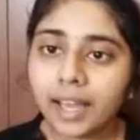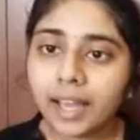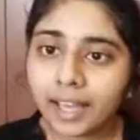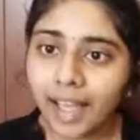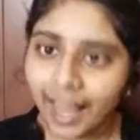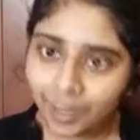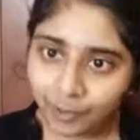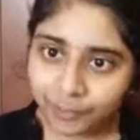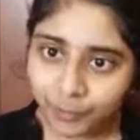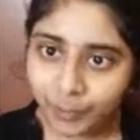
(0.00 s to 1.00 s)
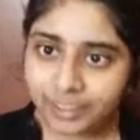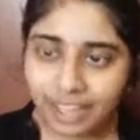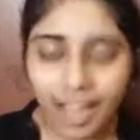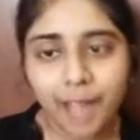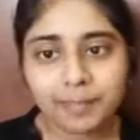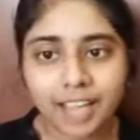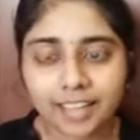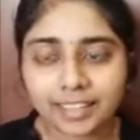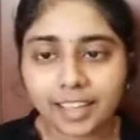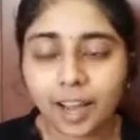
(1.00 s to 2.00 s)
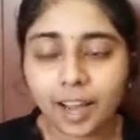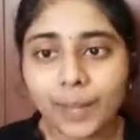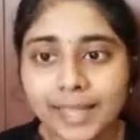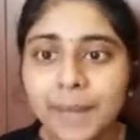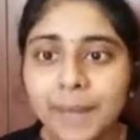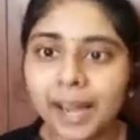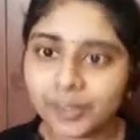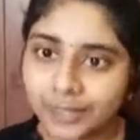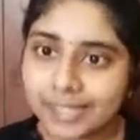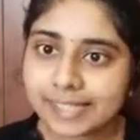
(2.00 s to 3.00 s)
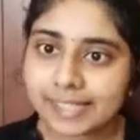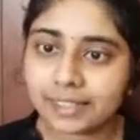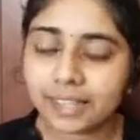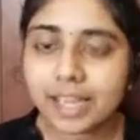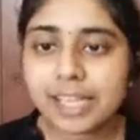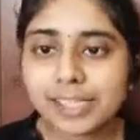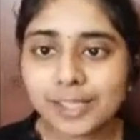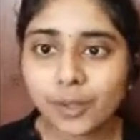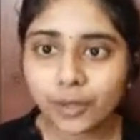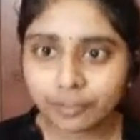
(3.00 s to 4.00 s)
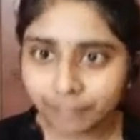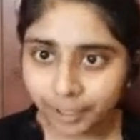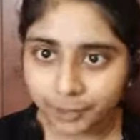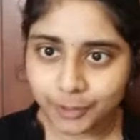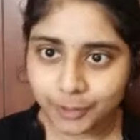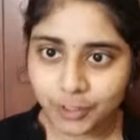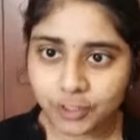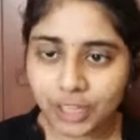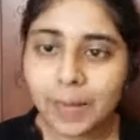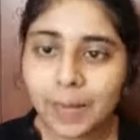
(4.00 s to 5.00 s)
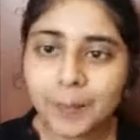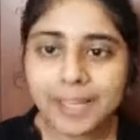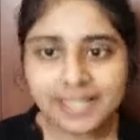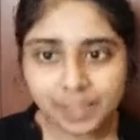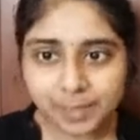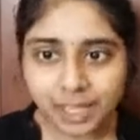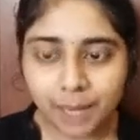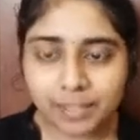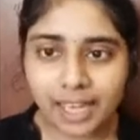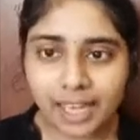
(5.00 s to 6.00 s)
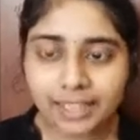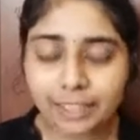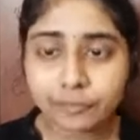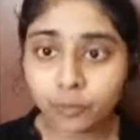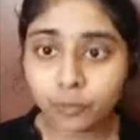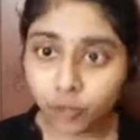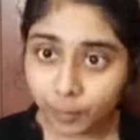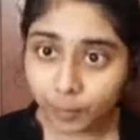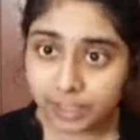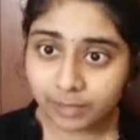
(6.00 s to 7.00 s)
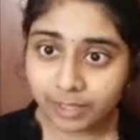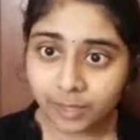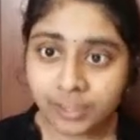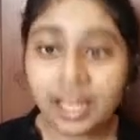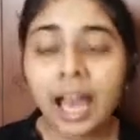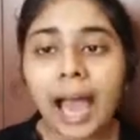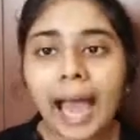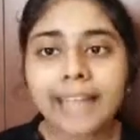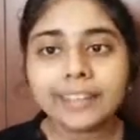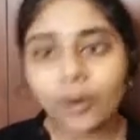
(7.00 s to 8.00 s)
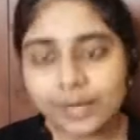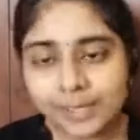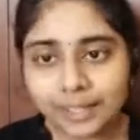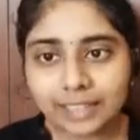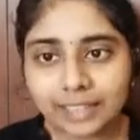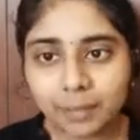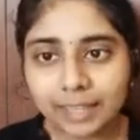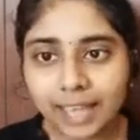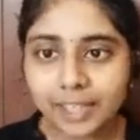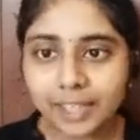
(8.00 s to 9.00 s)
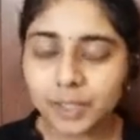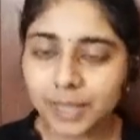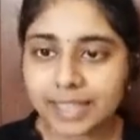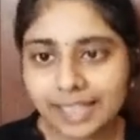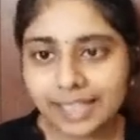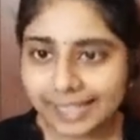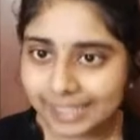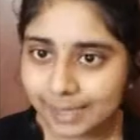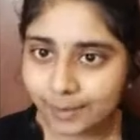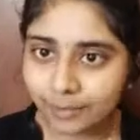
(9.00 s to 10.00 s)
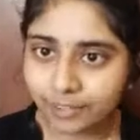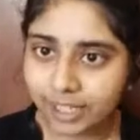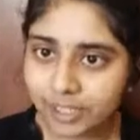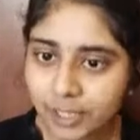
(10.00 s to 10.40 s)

Hello everyone, I'm Kartika. Welcome back to Let's Learn. So if you are new to this channel, please subscribe the channel for more commerce videos and also click the bell icon to get the latest notification.